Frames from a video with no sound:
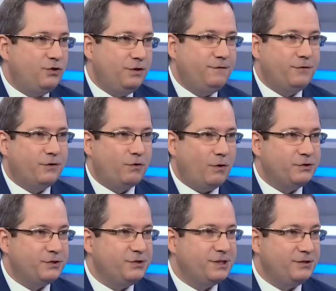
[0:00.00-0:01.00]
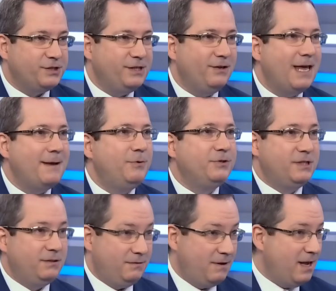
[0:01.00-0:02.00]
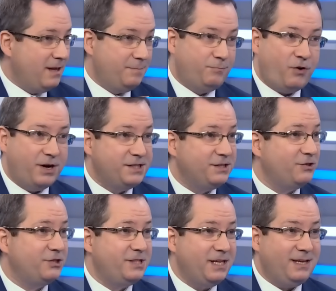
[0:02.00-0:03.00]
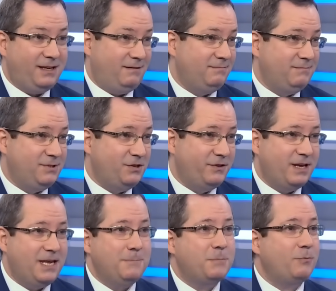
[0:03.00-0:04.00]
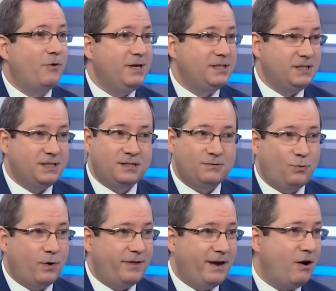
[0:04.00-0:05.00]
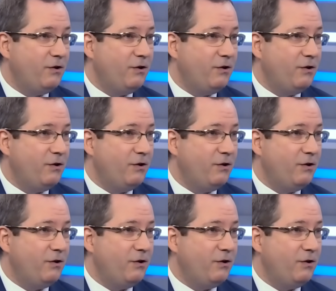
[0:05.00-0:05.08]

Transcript: good for the grocers. They're still able to, prices are sticky. So they keep the prices where they